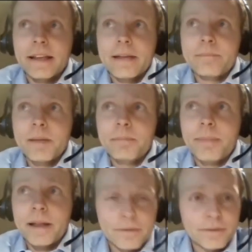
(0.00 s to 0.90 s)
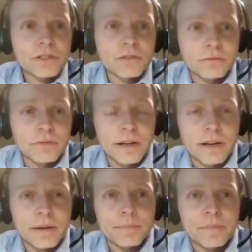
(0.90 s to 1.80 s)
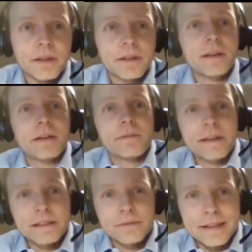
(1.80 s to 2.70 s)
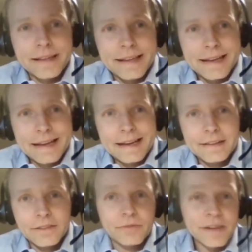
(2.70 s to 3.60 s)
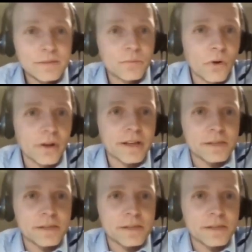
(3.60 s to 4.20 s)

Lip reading: can be beneficial. Effectively, the reason why it's